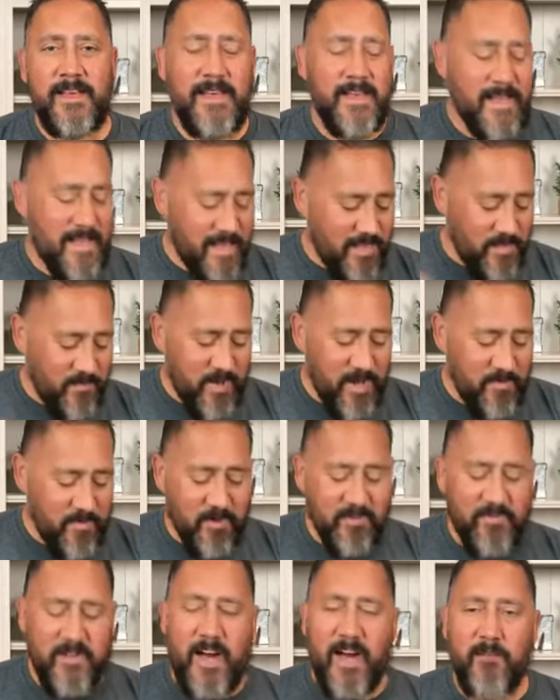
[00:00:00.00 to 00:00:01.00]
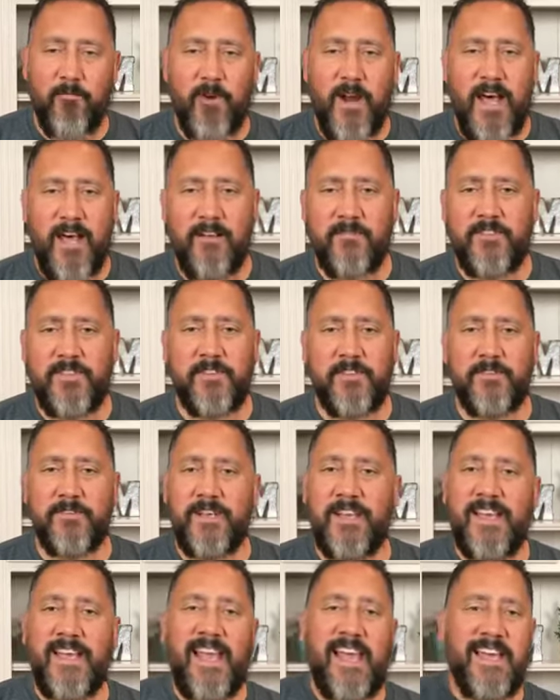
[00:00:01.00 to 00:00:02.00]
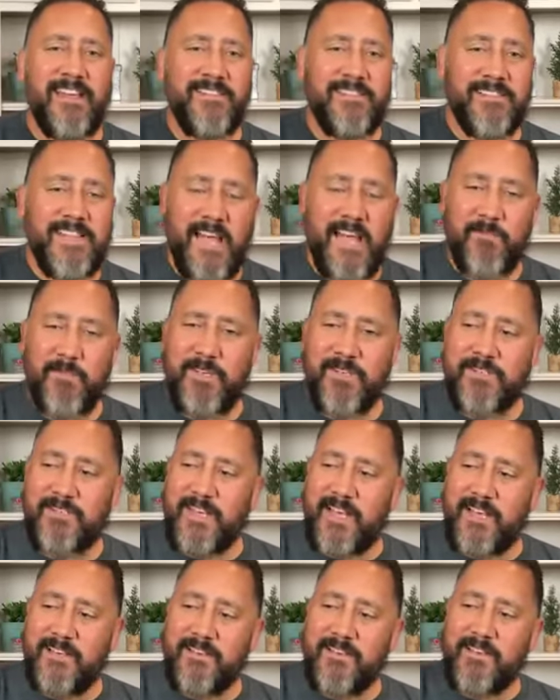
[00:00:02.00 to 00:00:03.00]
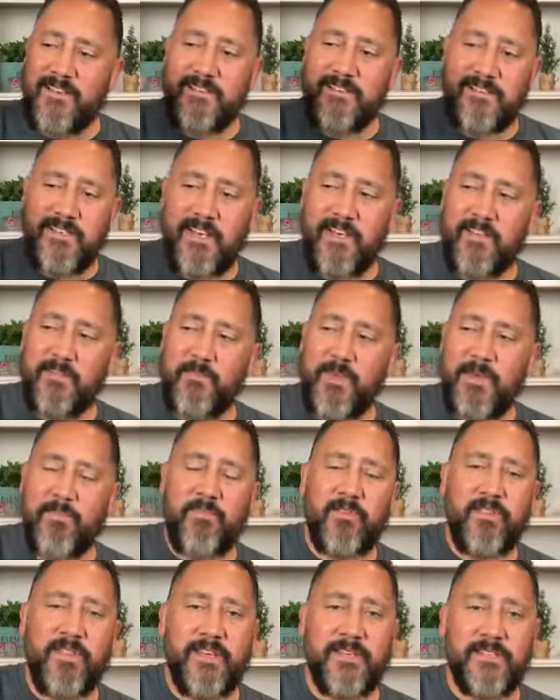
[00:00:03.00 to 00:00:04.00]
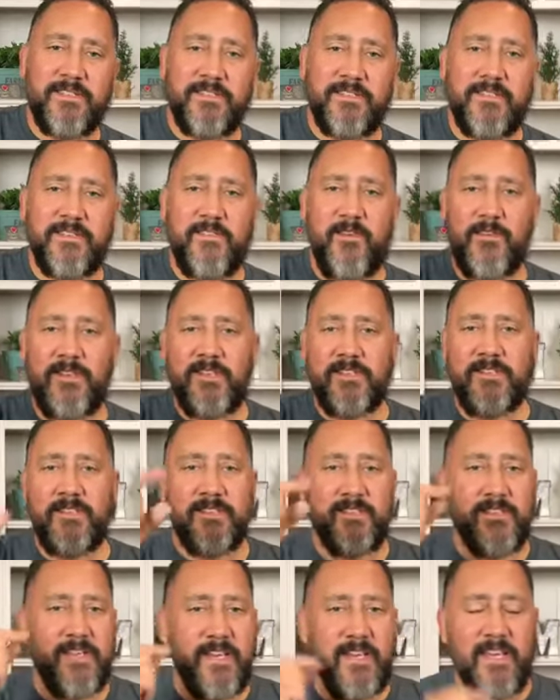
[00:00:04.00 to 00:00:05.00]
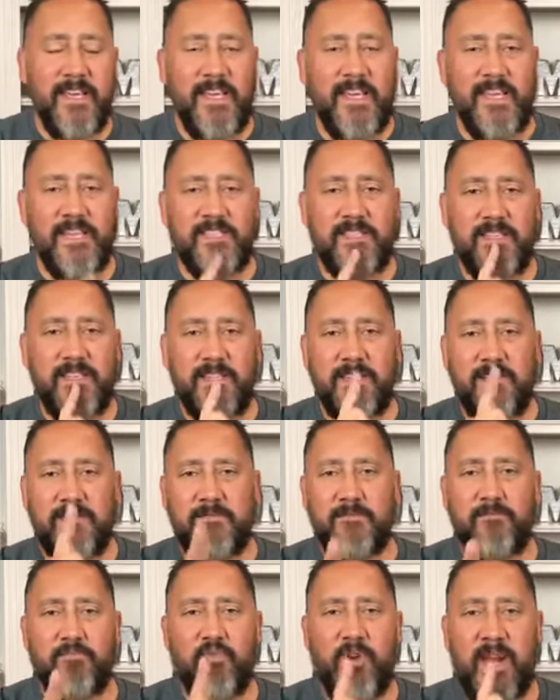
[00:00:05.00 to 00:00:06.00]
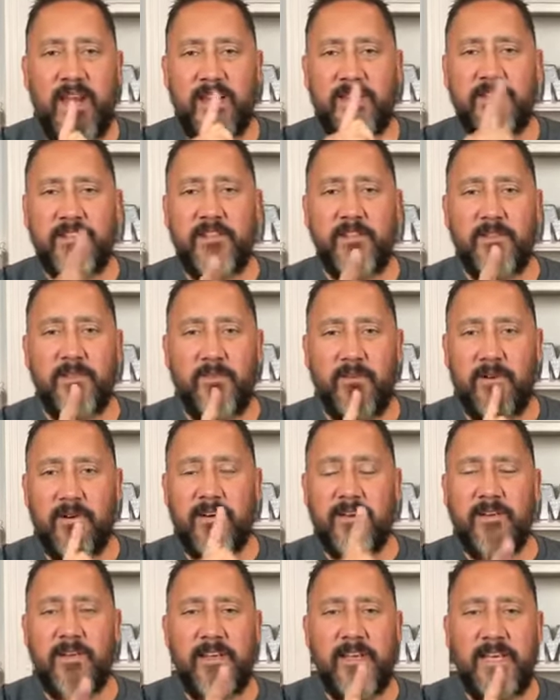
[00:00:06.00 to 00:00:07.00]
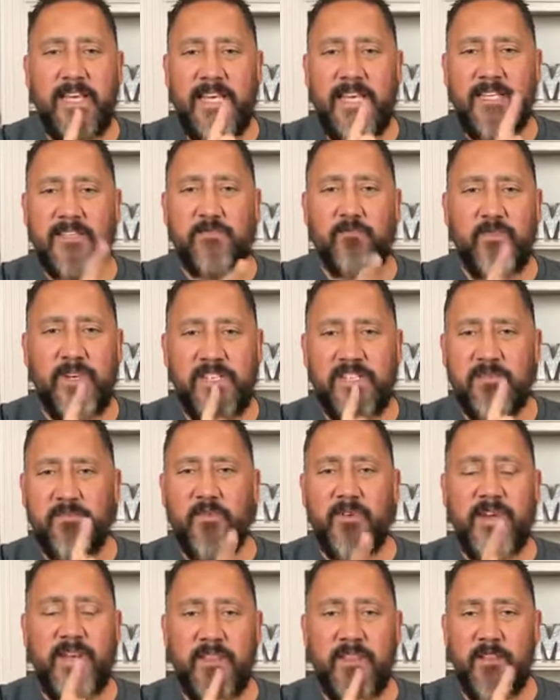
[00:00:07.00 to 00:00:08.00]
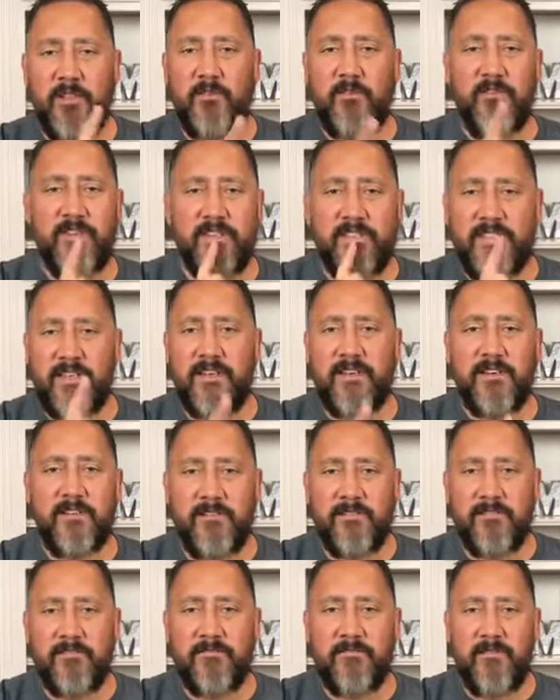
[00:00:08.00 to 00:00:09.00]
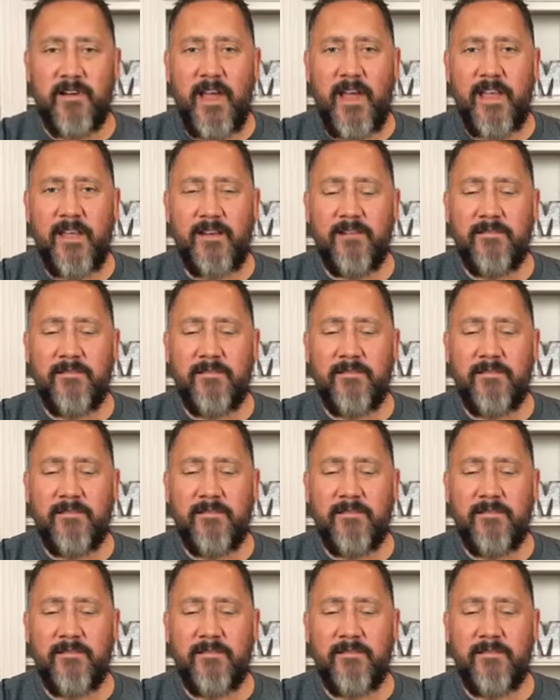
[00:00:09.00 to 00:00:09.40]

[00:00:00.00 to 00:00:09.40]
And the people of God were out of tune. And Samuel said, Tell the people this. Notice this. He's praying to the Lord, he's whispering in the Lord's ear, right?